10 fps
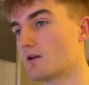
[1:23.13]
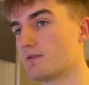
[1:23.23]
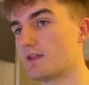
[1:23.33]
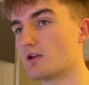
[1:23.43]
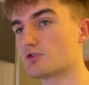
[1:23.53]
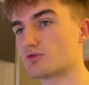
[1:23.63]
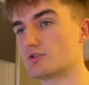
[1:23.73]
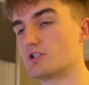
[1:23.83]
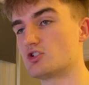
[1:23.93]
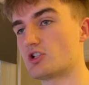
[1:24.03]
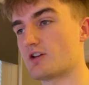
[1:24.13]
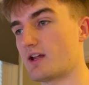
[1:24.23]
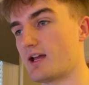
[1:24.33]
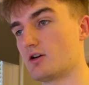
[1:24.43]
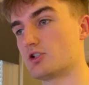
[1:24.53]
Then goes through to this
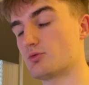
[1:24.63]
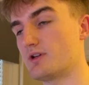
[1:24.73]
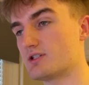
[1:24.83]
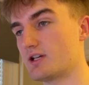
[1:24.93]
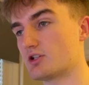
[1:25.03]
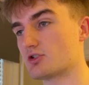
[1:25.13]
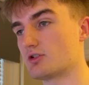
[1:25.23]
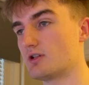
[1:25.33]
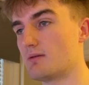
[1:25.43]
generate AI tweet section.